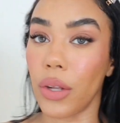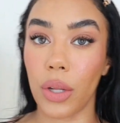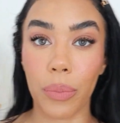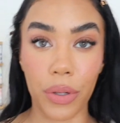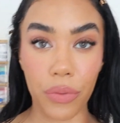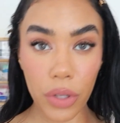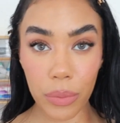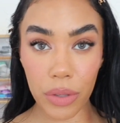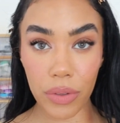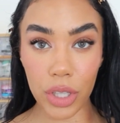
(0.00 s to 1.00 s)
a little
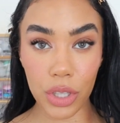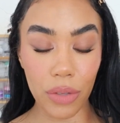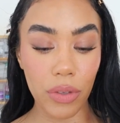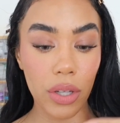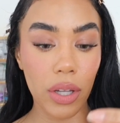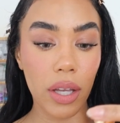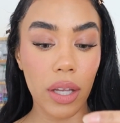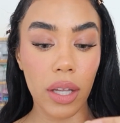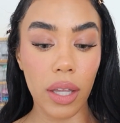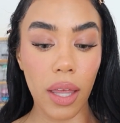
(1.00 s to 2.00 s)
perfume to finish off the
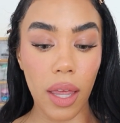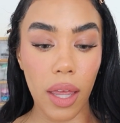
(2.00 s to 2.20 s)
look.